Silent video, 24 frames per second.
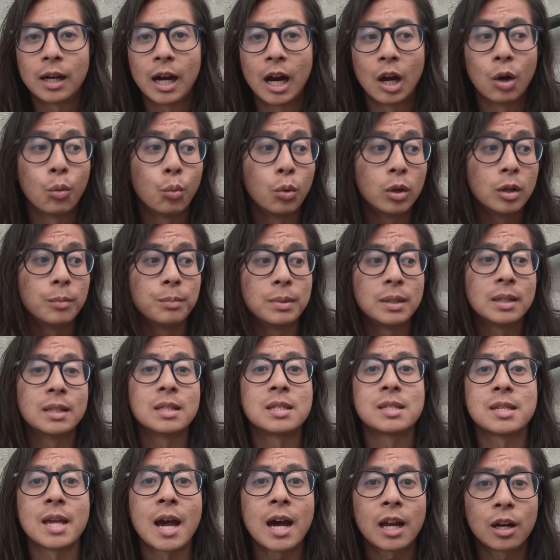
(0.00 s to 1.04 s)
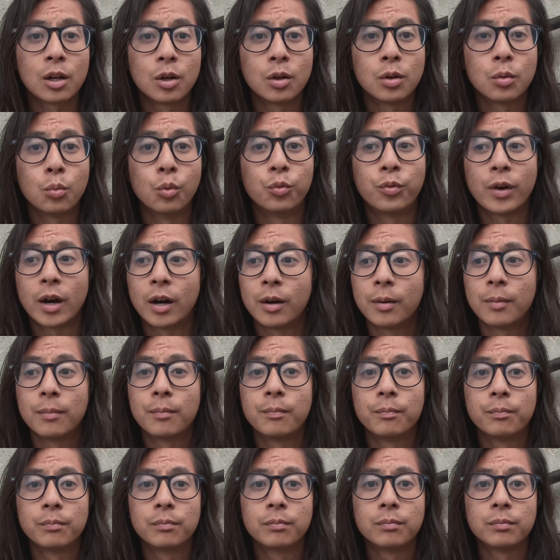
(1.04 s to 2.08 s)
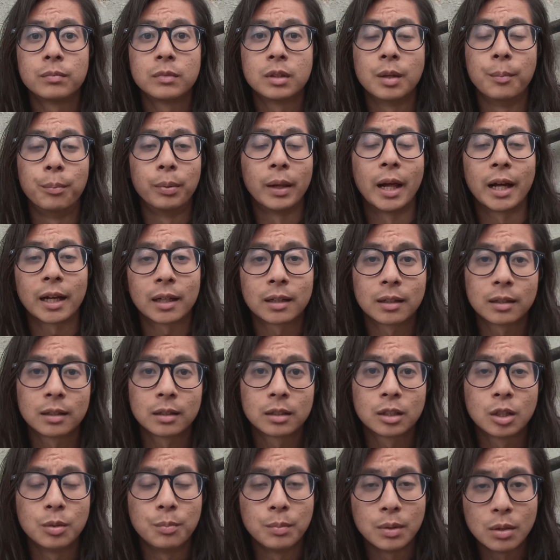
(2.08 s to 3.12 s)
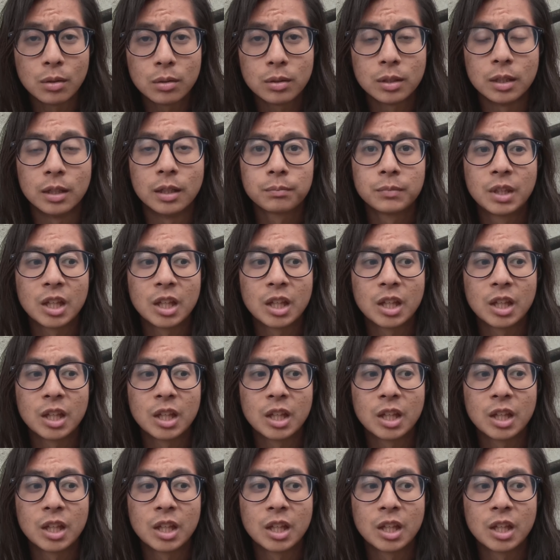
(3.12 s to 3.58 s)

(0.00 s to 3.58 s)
I wouldn't be in Seattle without the Black community.